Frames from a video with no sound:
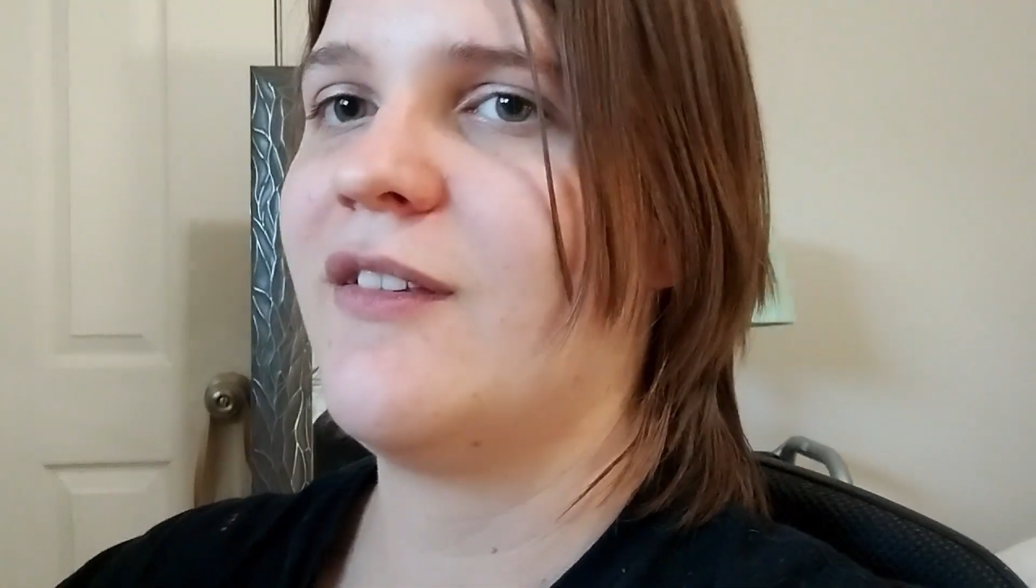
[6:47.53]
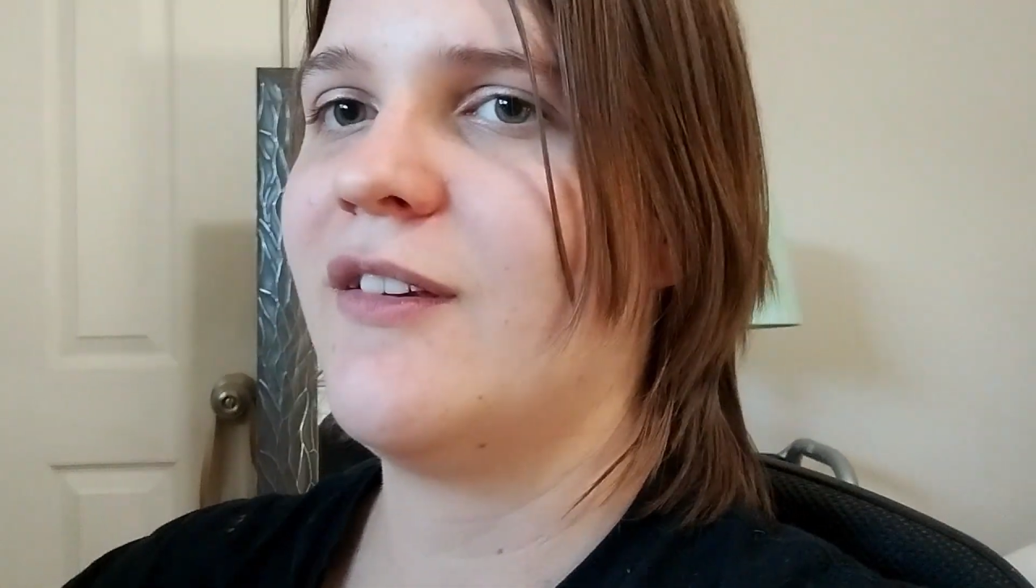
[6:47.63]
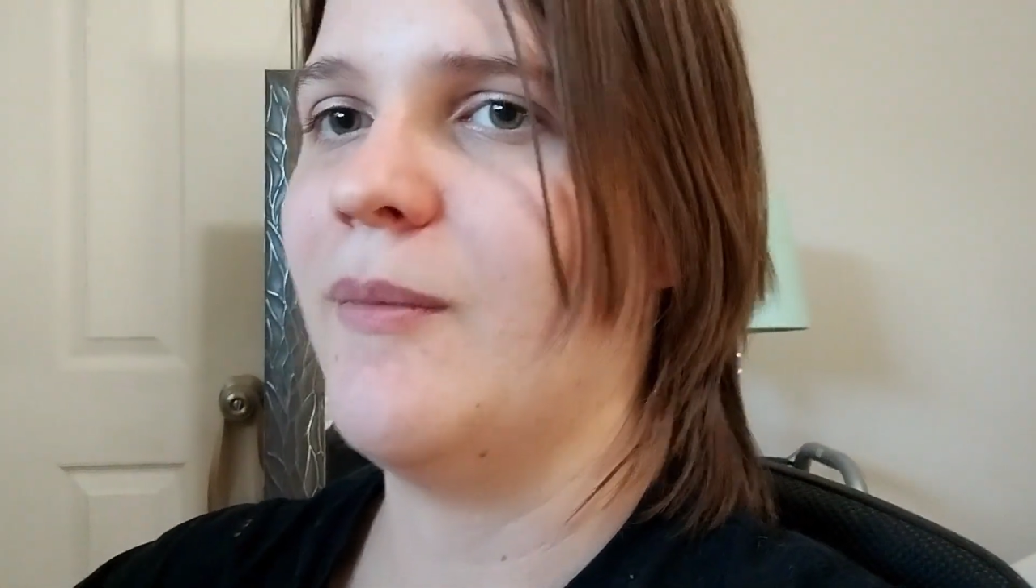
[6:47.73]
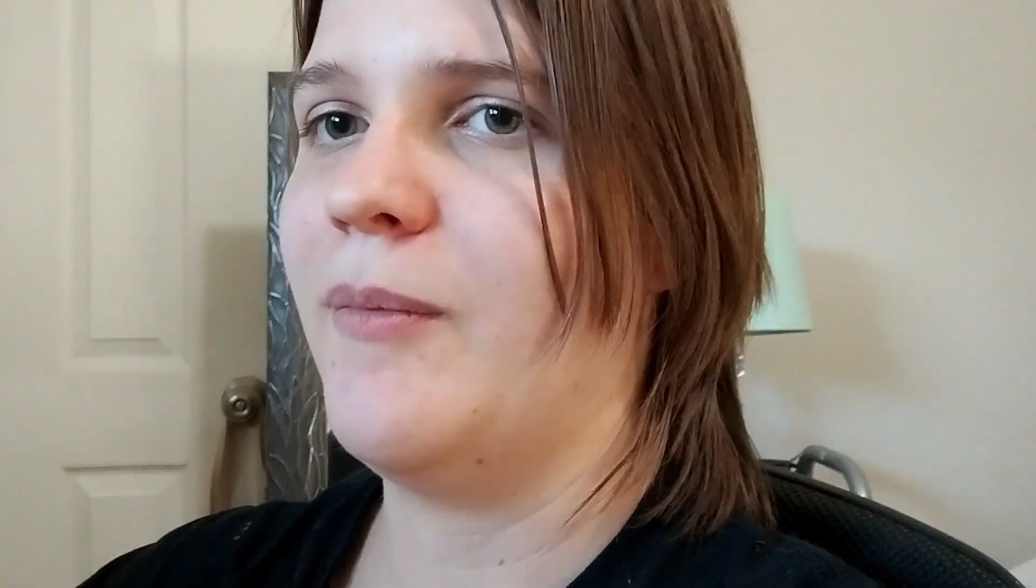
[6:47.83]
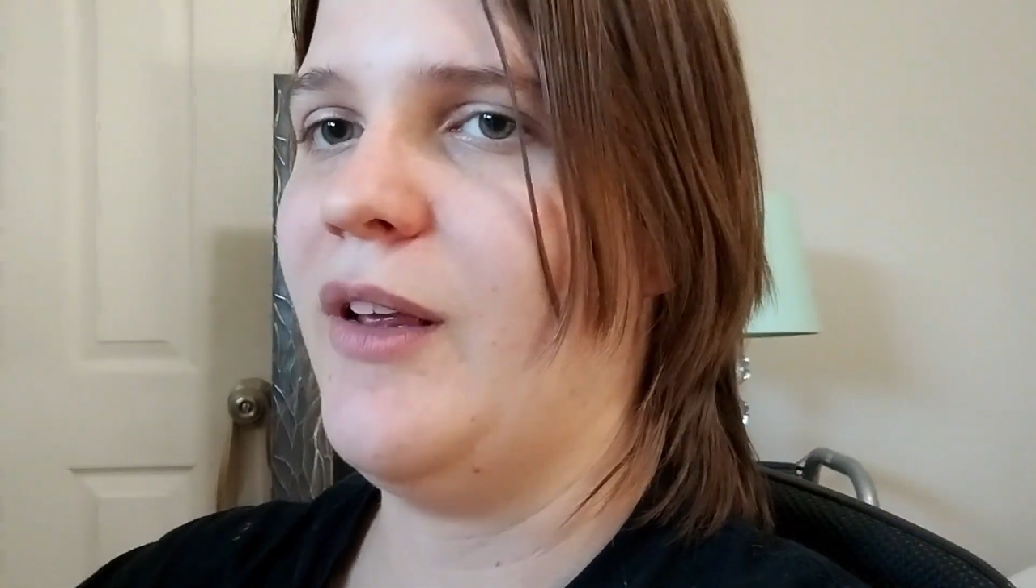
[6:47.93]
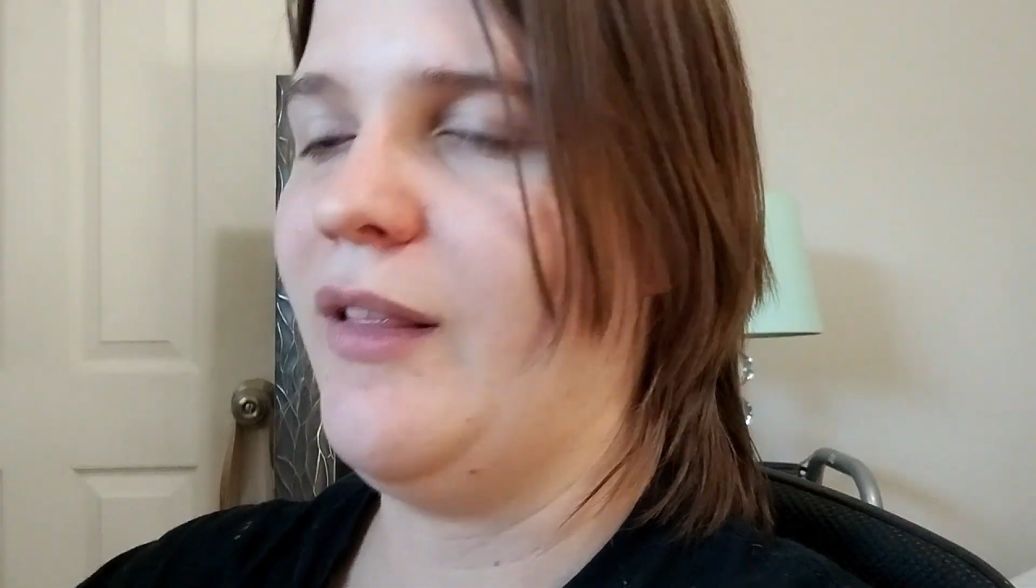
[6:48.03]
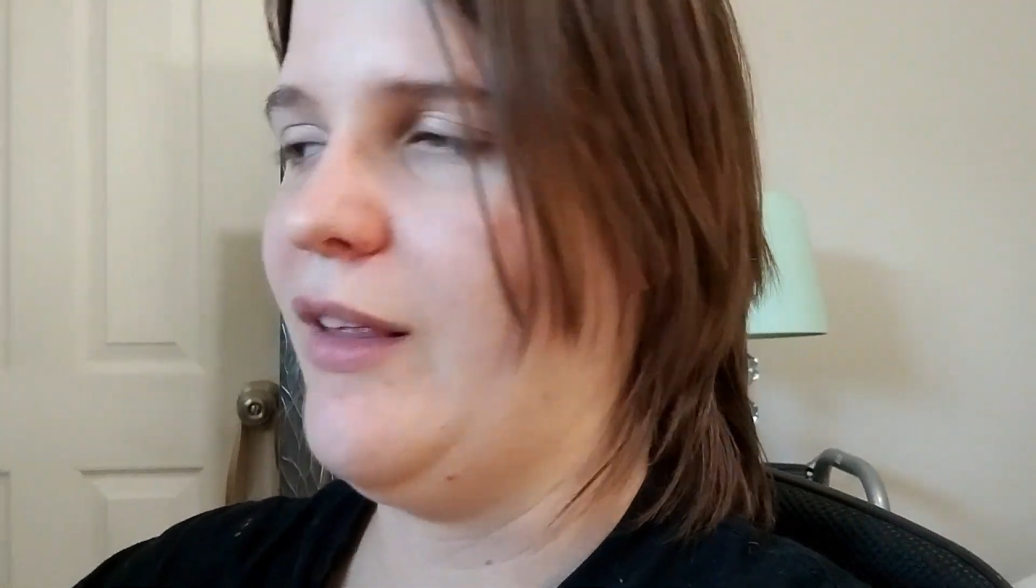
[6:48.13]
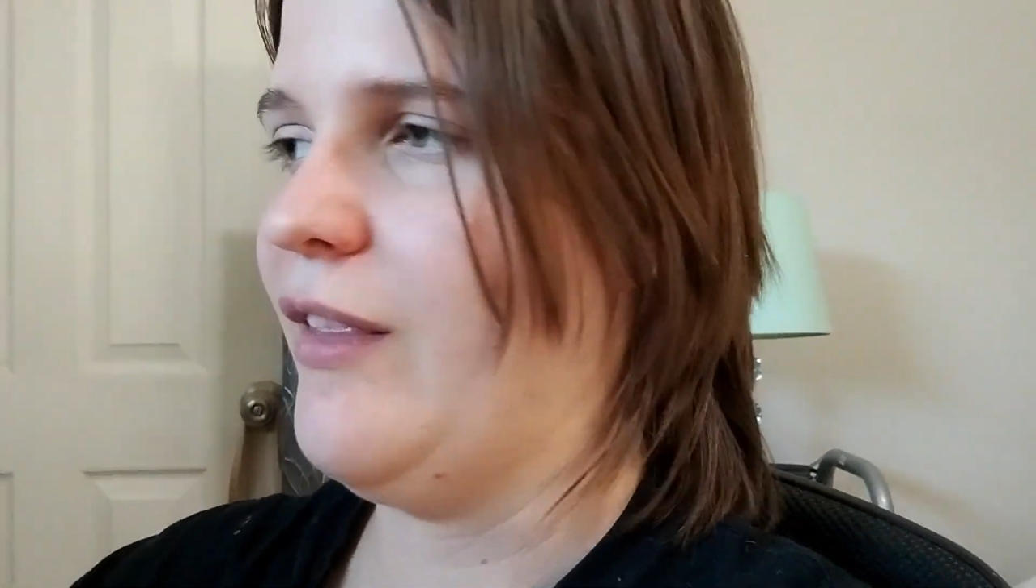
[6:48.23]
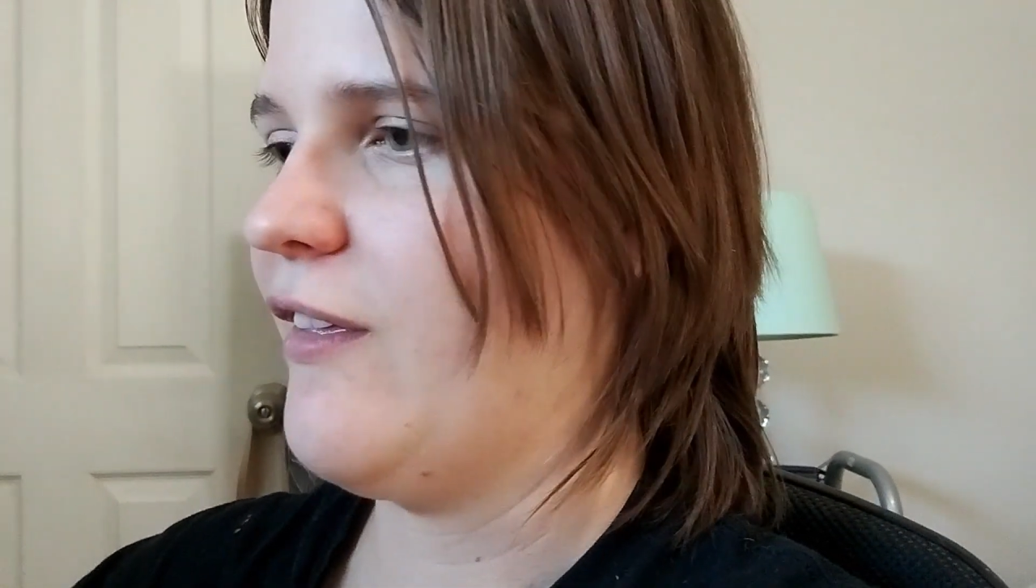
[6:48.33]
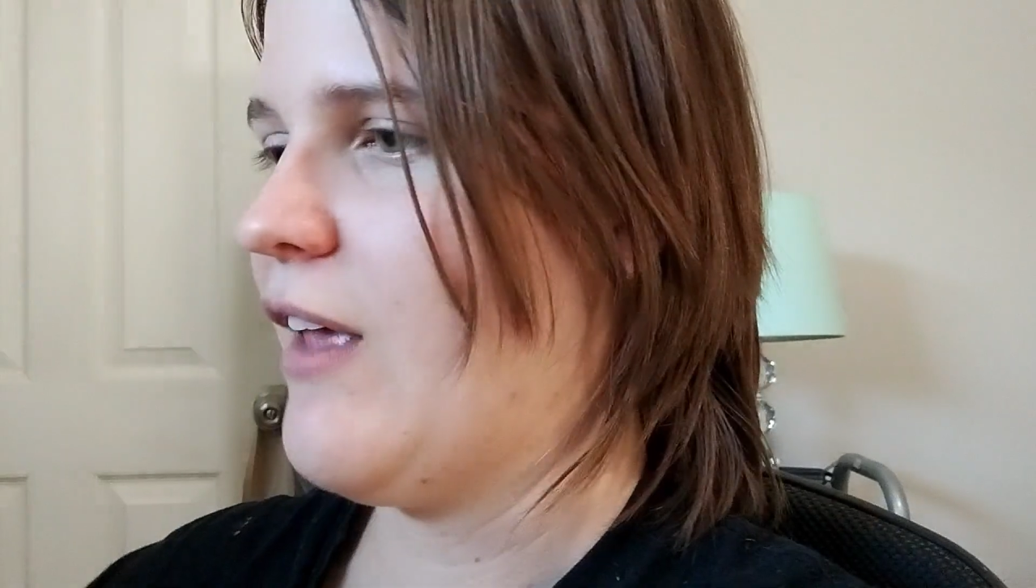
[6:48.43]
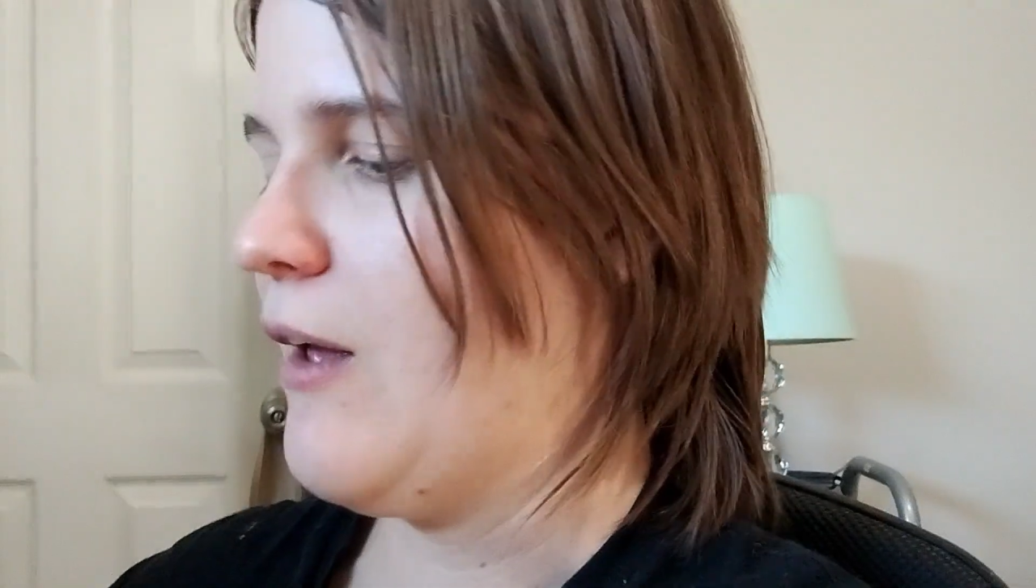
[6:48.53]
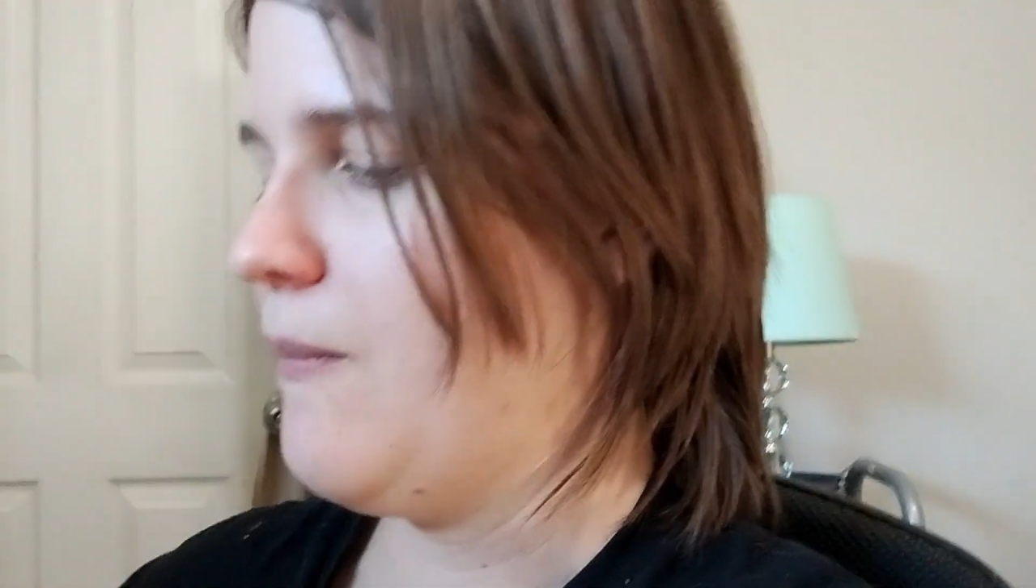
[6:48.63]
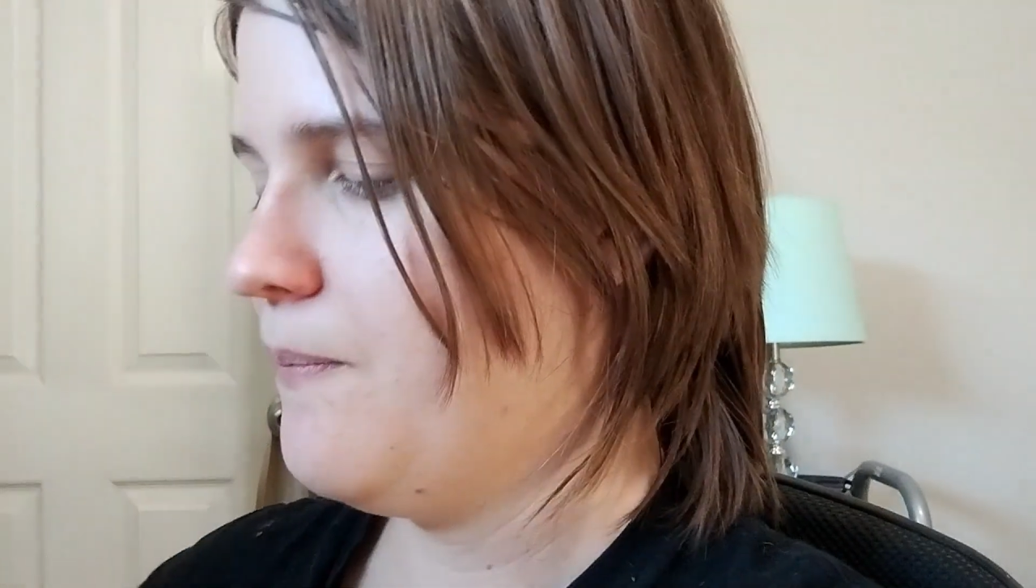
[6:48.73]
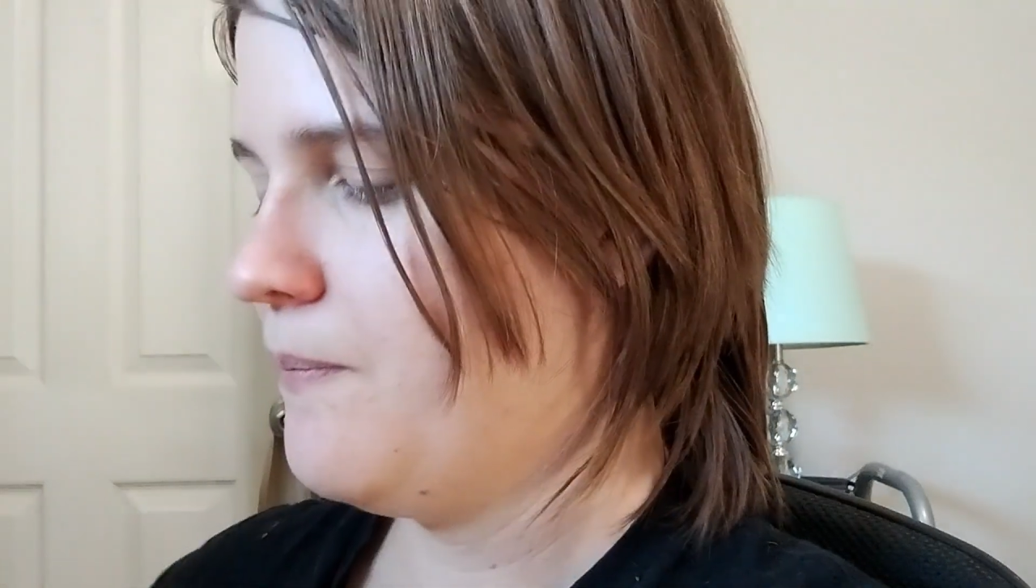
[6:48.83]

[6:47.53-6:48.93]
completely the same.